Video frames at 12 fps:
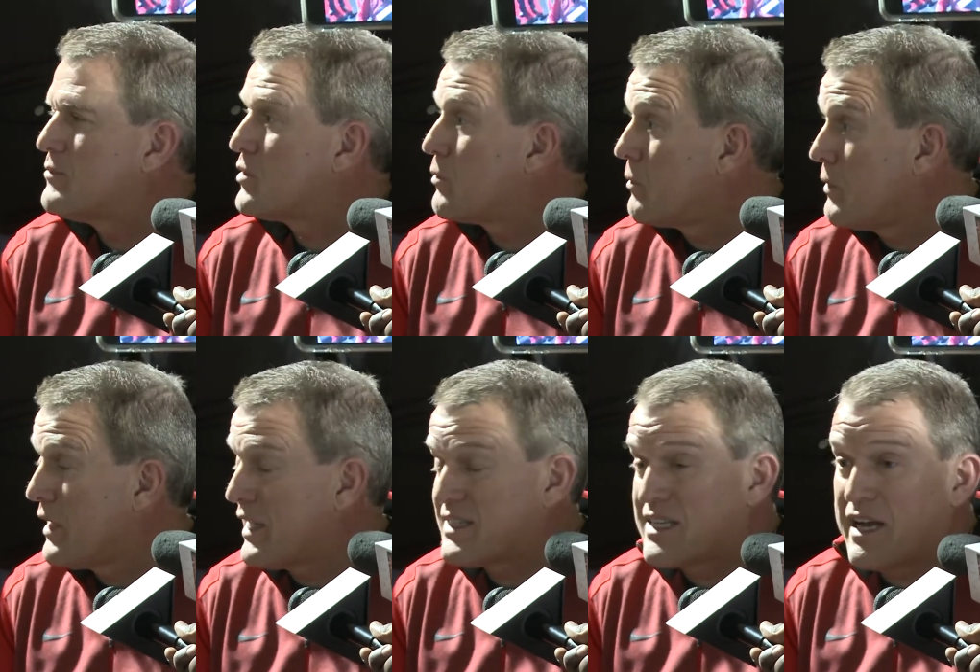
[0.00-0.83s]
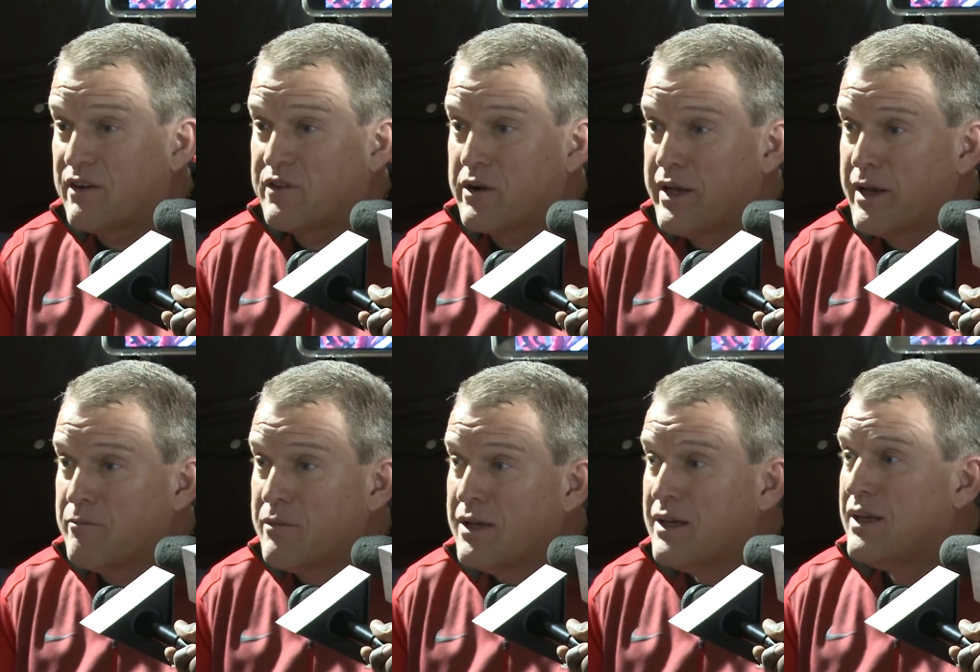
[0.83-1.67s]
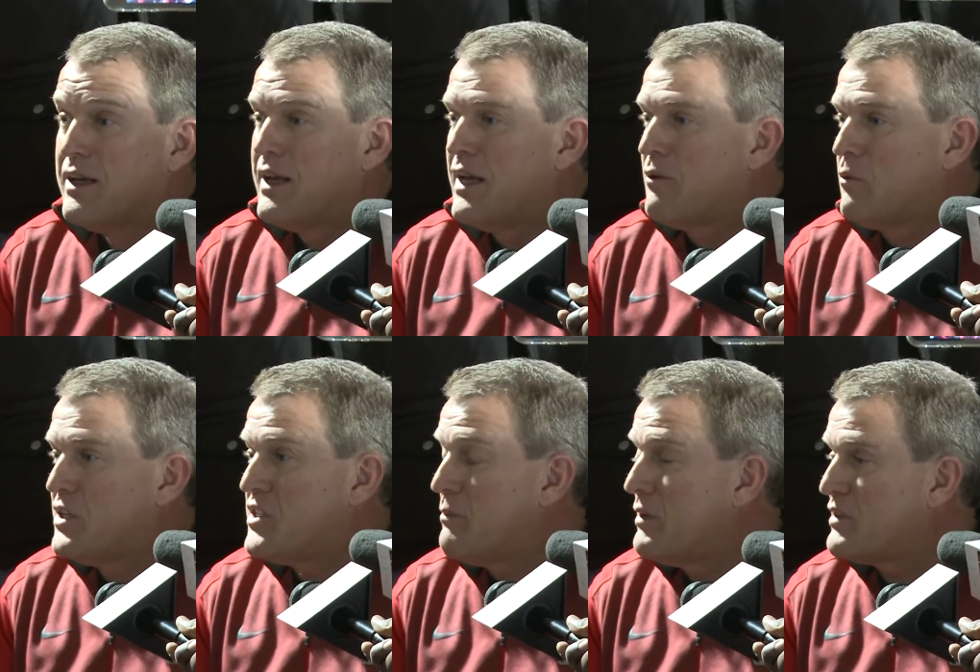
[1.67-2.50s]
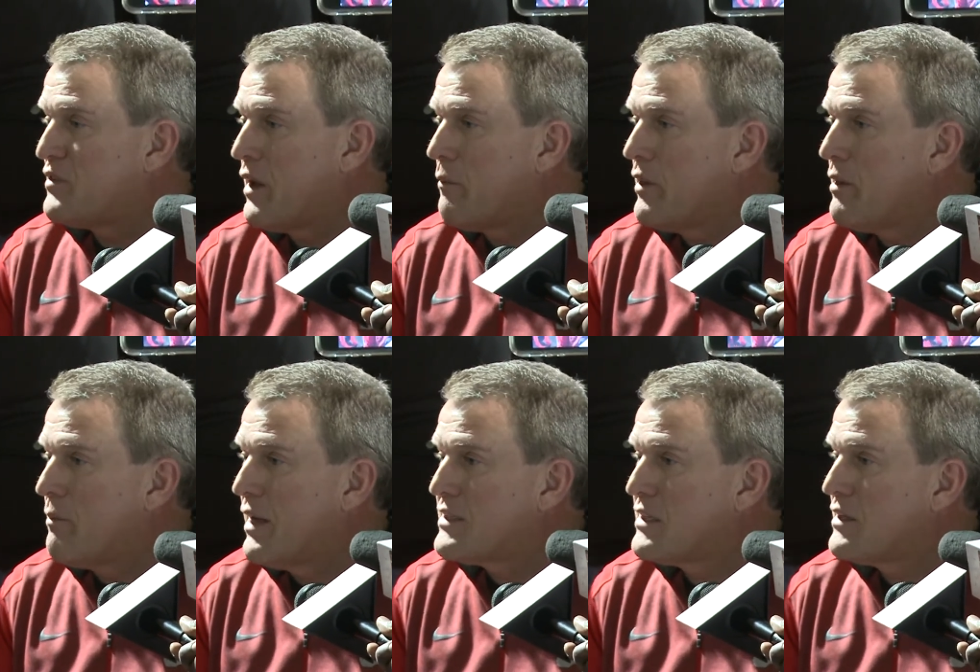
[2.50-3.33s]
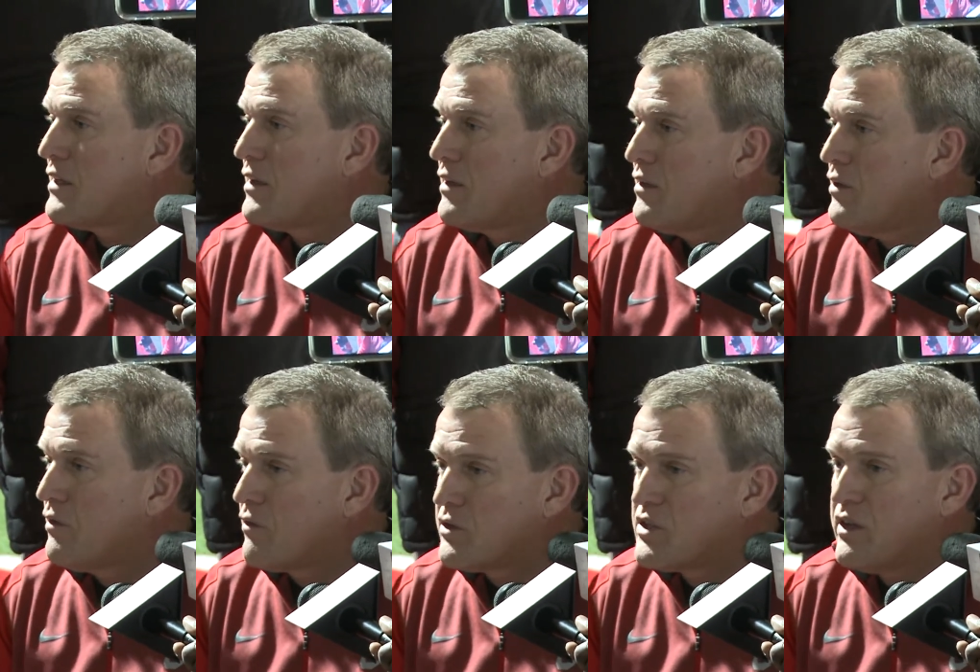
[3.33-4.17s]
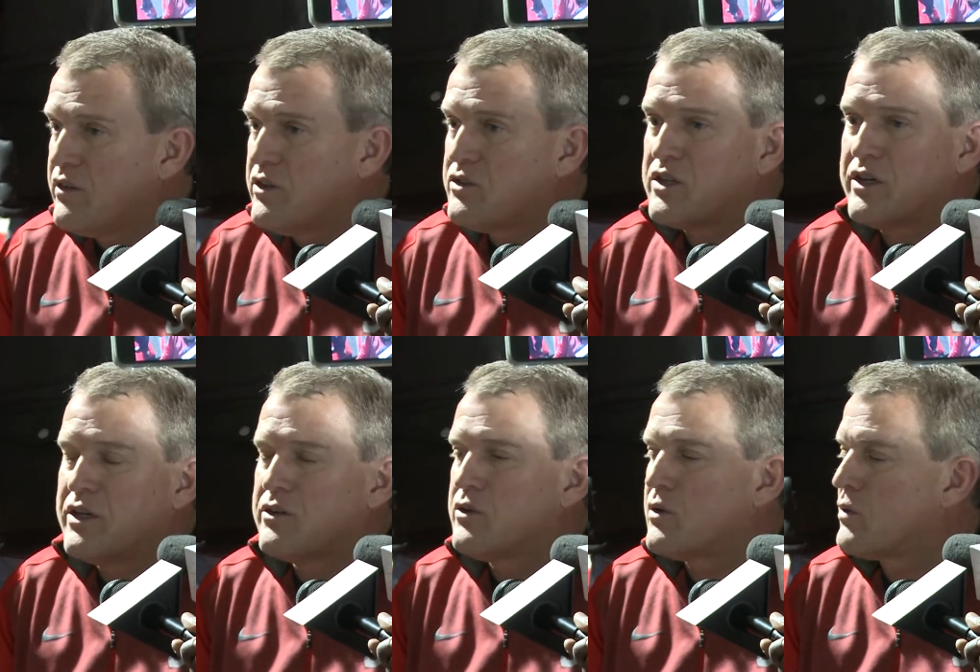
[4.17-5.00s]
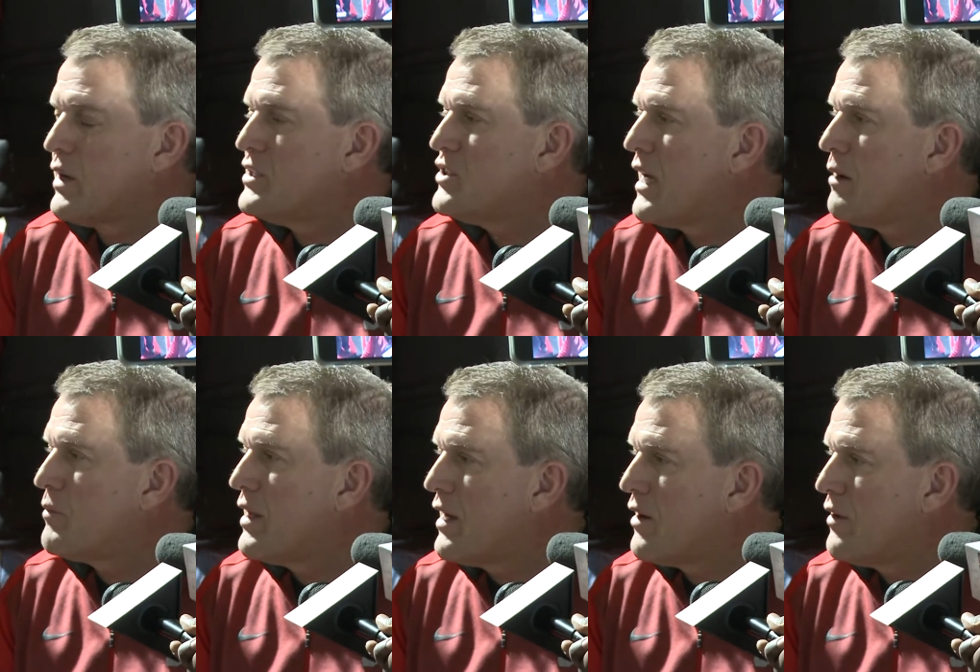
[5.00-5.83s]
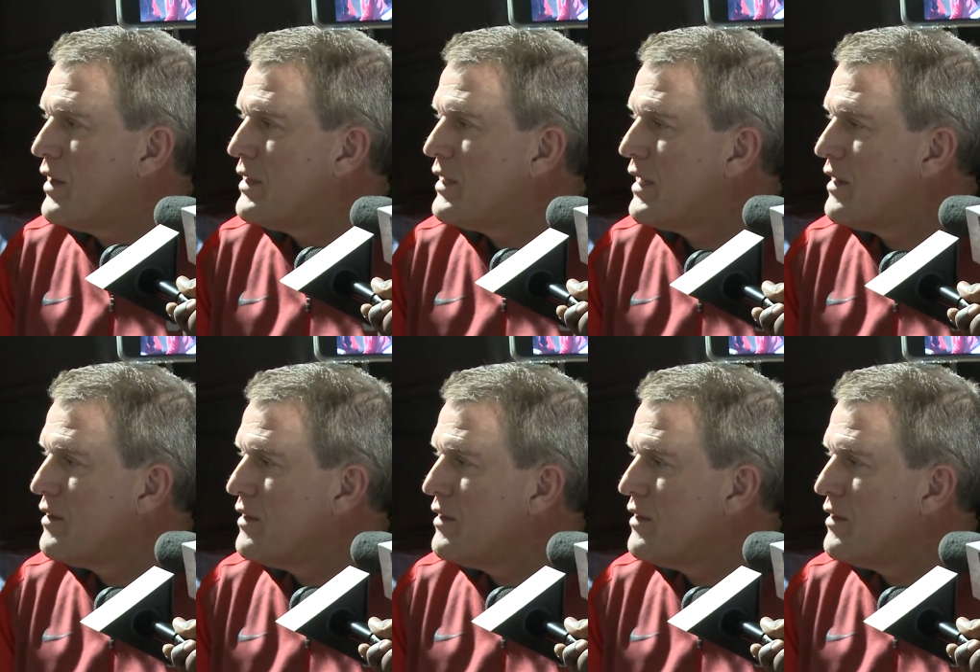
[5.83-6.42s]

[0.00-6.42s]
So we're really excited for him and wish him and his family the best at the University of Houston. He'll do a great job there. And, uh,